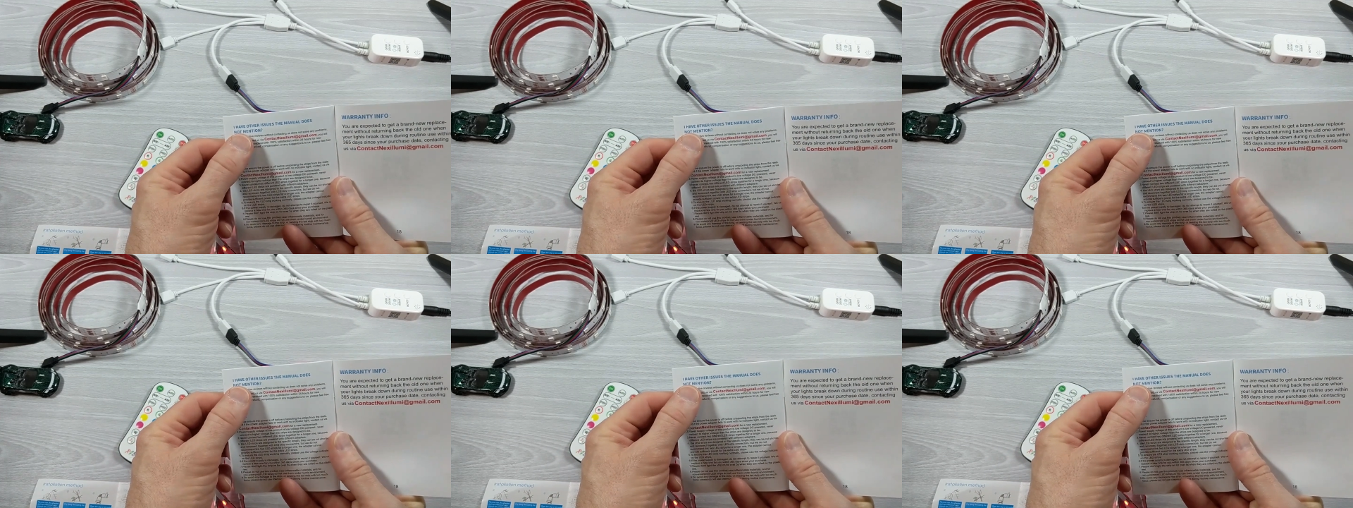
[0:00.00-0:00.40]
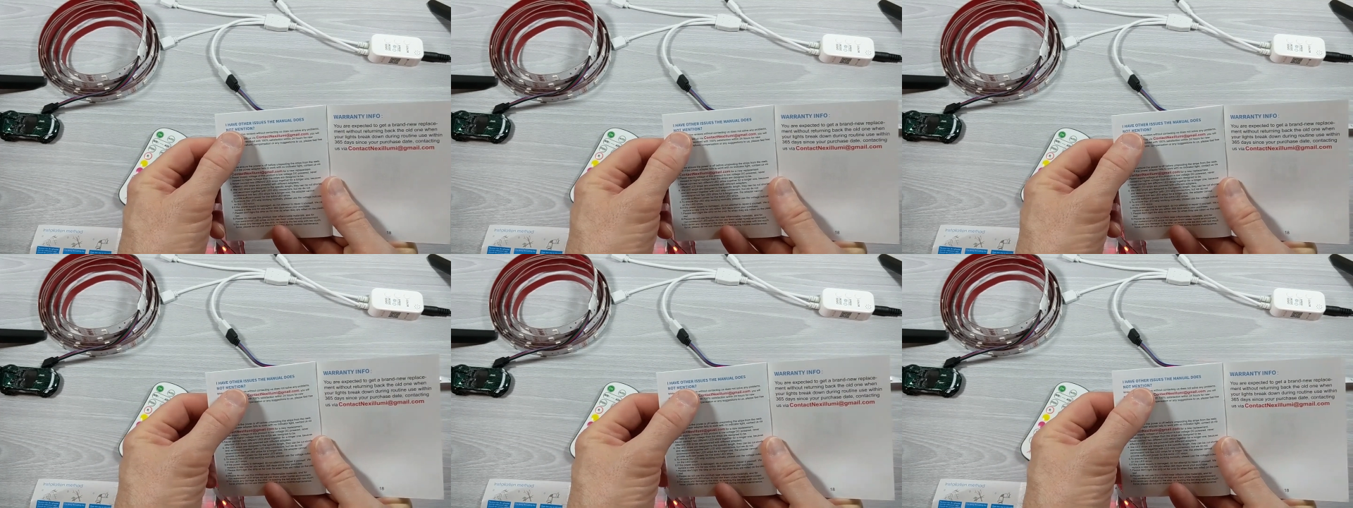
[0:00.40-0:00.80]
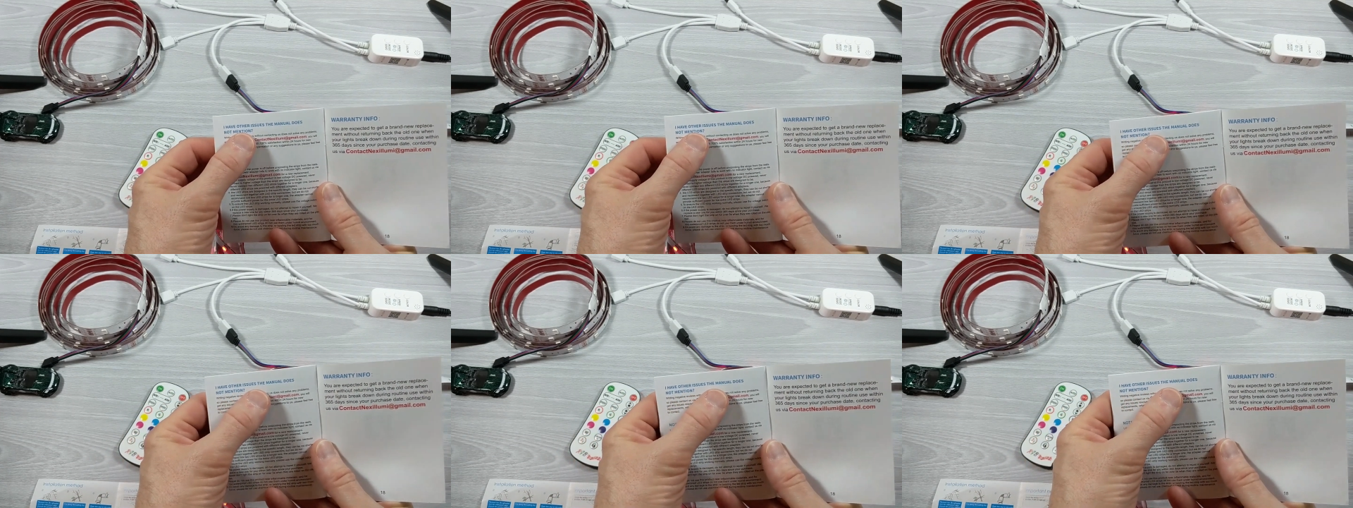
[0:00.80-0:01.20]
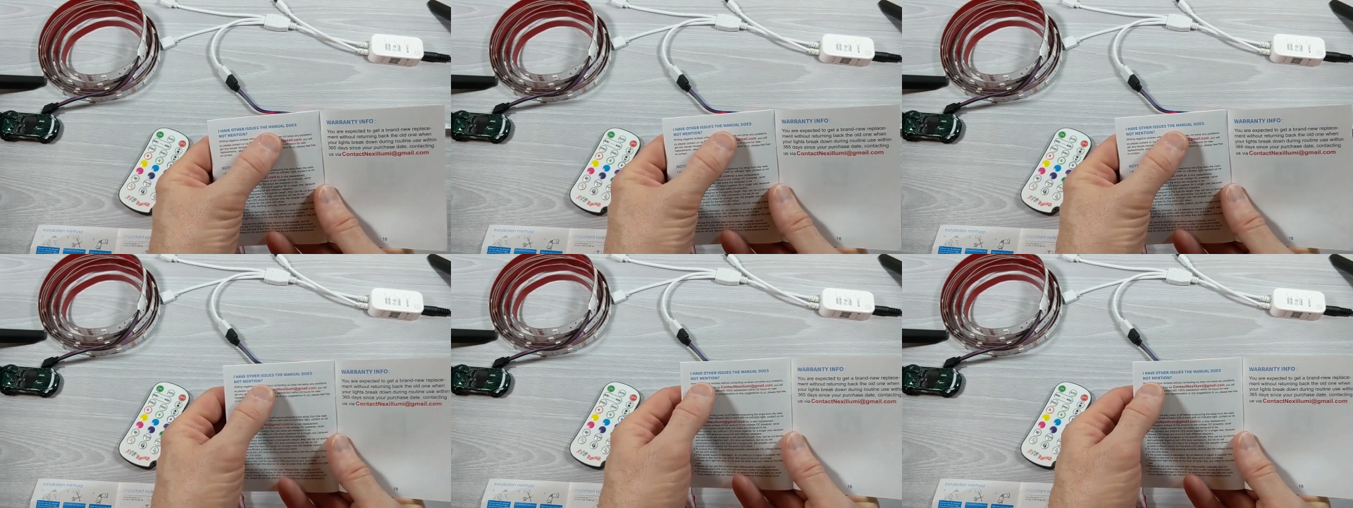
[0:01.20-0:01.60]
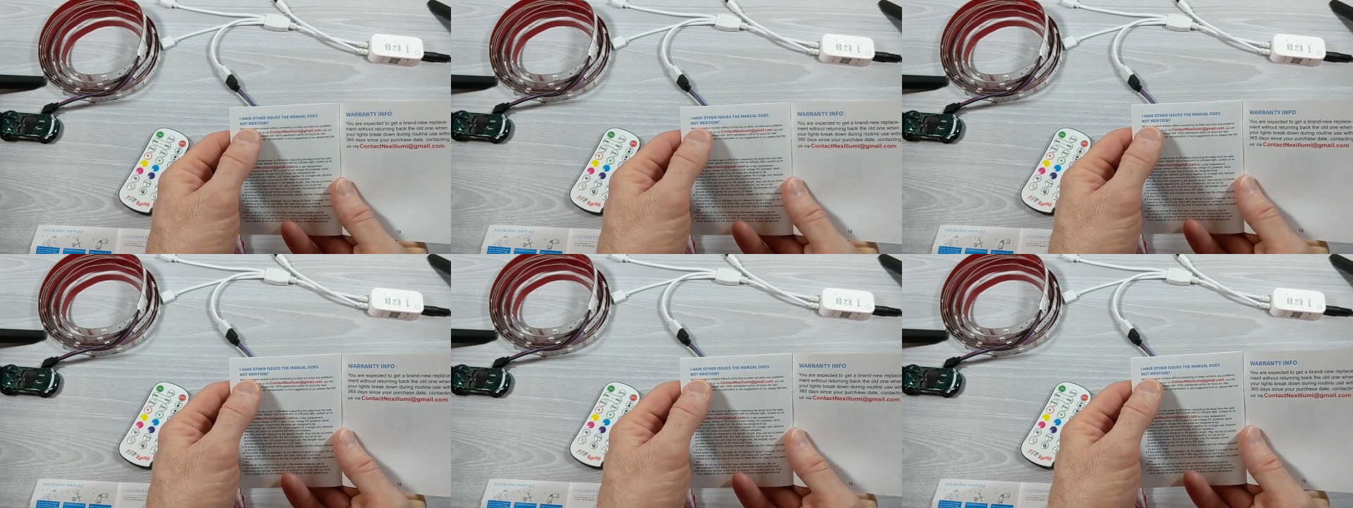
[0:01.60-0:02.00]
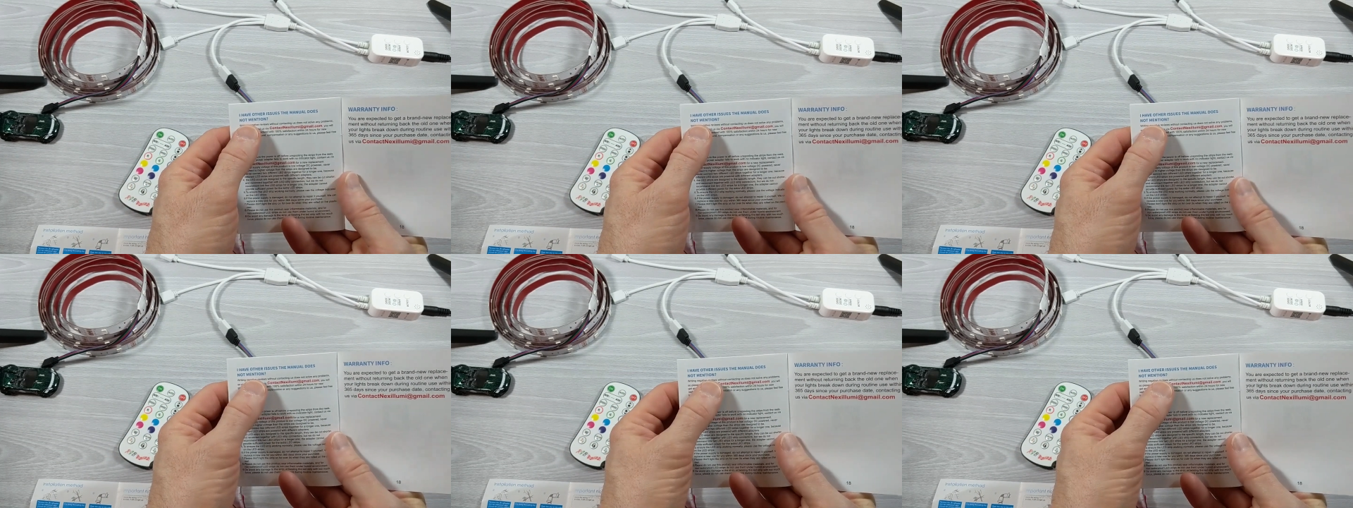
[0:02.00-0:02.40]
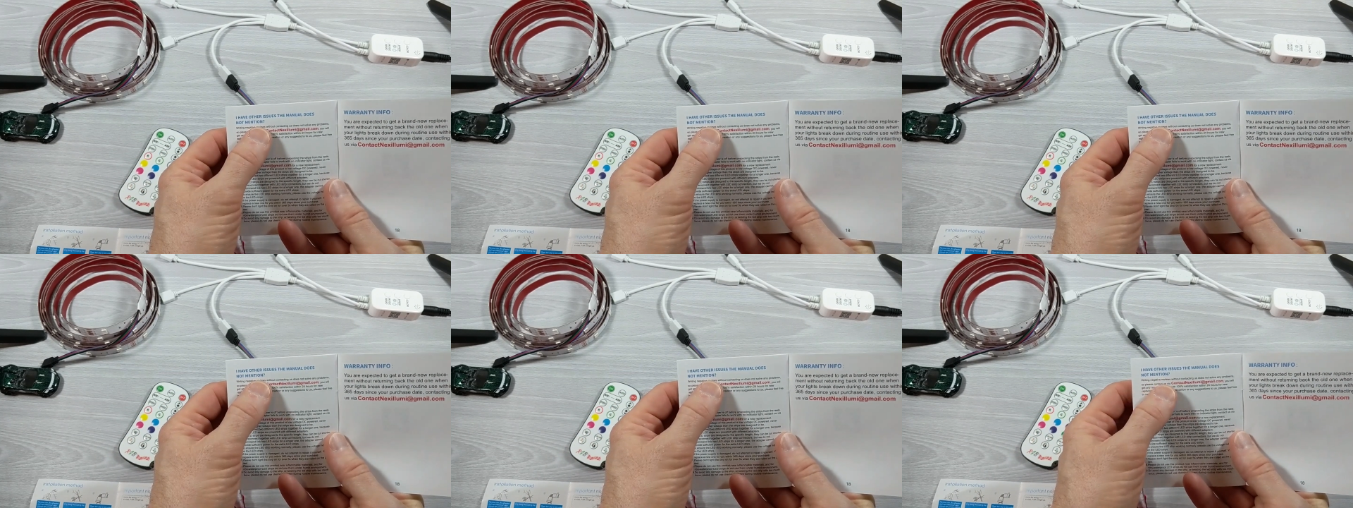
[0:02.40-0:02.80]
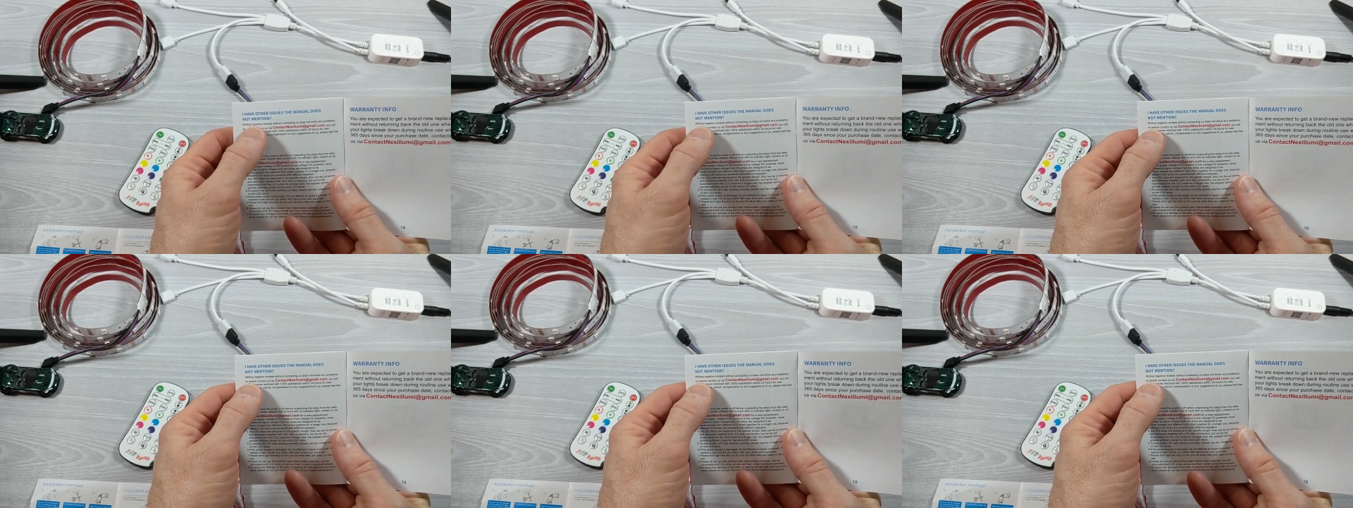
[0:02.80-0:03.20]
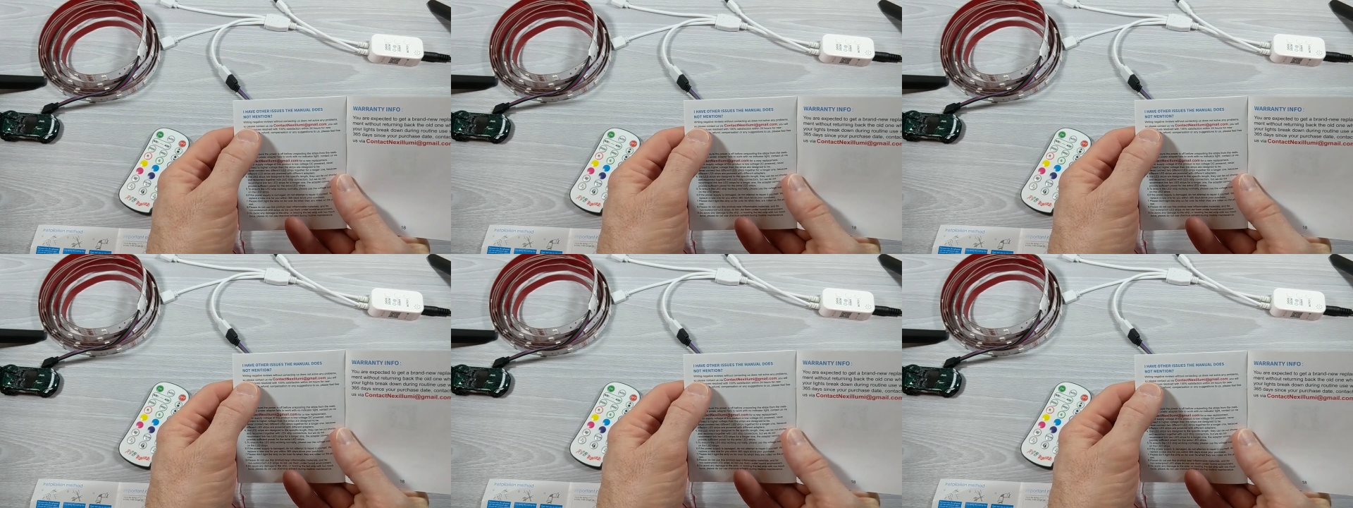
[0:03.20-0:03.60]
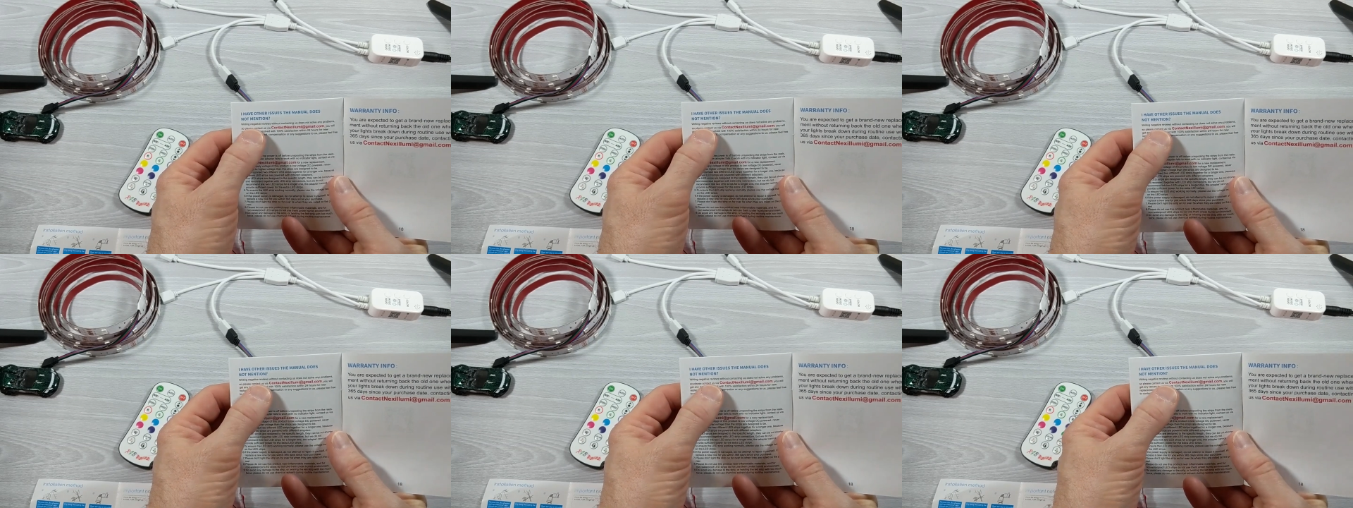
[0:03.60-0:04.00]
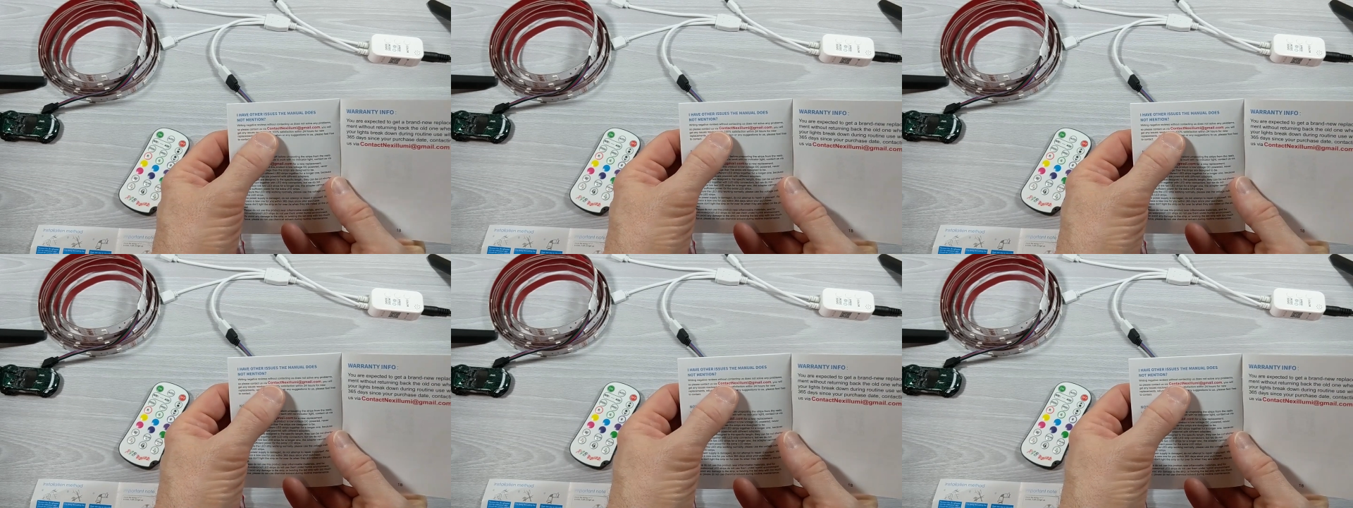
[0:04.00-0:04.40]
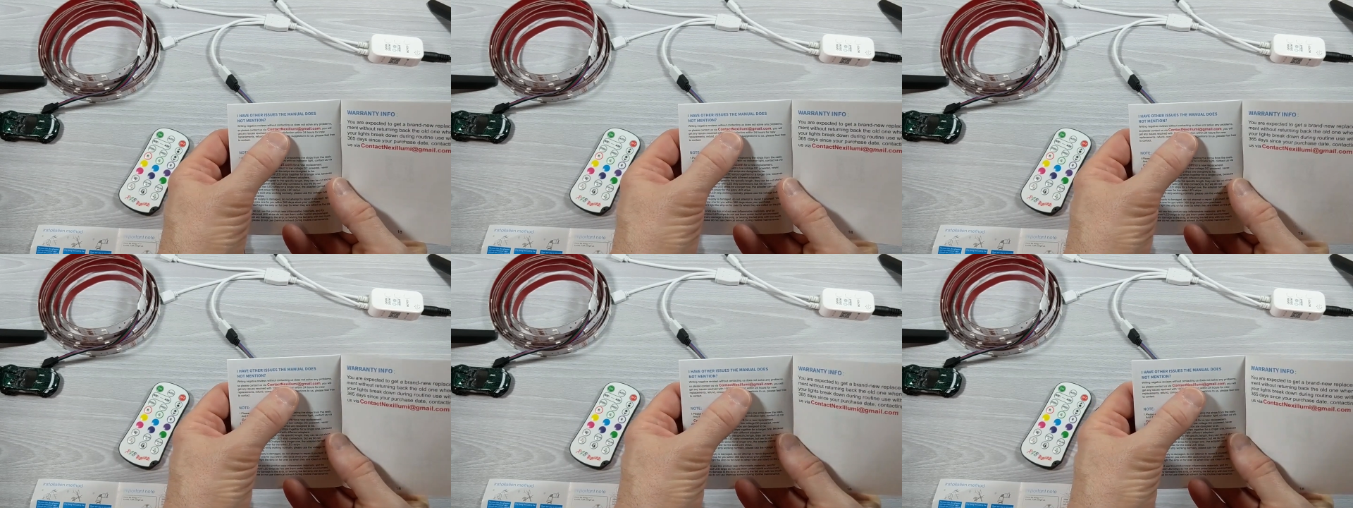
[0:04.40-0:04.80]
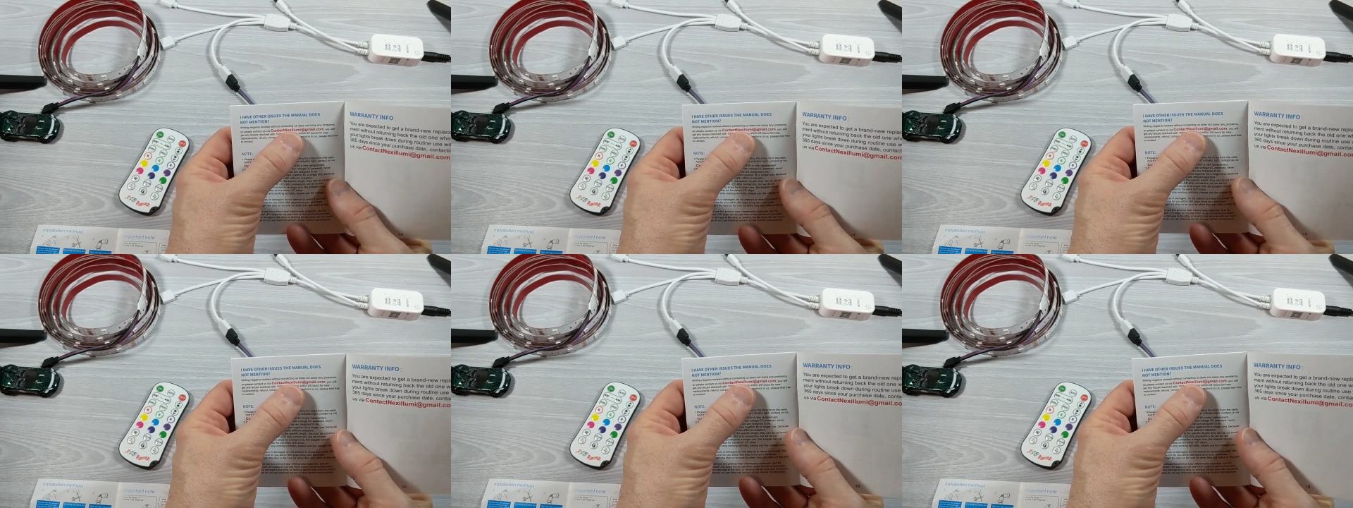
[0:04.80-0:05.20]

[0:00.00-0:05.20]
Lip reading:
(no speaker visible)